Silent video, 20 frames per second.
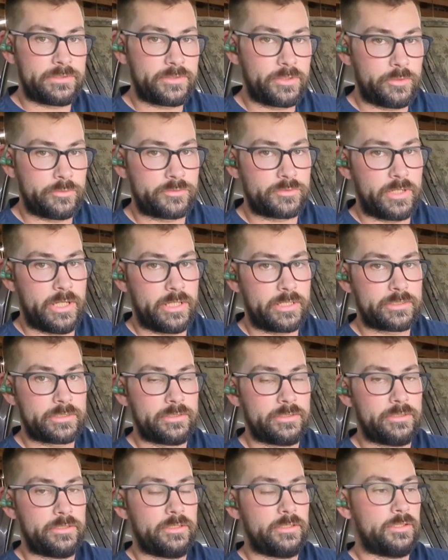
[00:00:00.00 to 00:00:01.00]
tow truck.
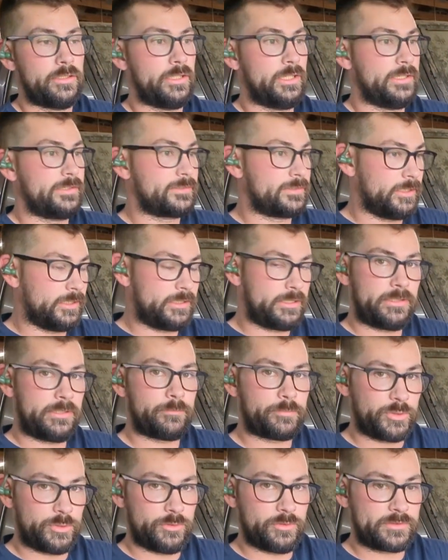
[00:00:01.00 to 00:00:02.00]
It's going to
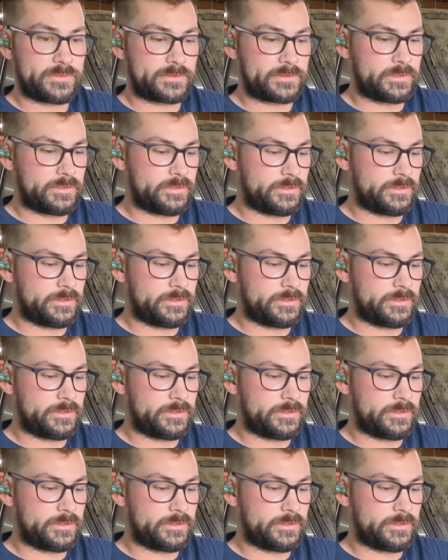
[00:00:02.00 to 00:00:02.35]
get boost.